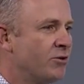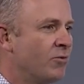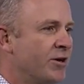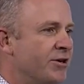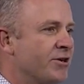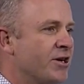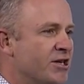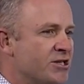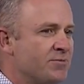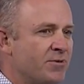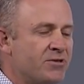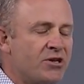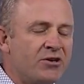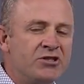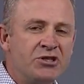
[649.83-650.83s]
what your
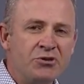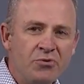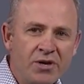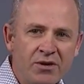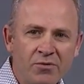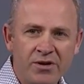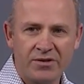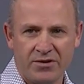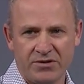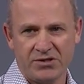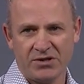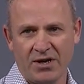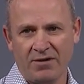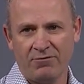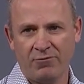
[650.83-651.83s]
customers are doing with your
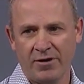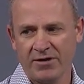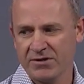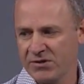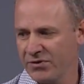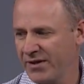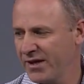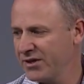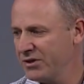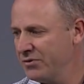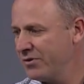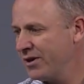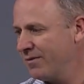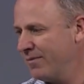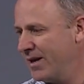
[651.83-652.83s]
software so that you
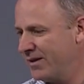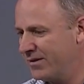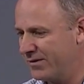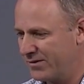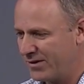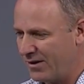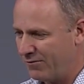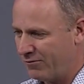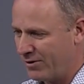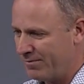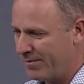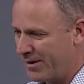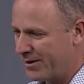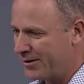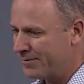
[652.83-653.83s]
can make the software
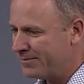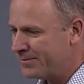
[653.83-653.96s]
better.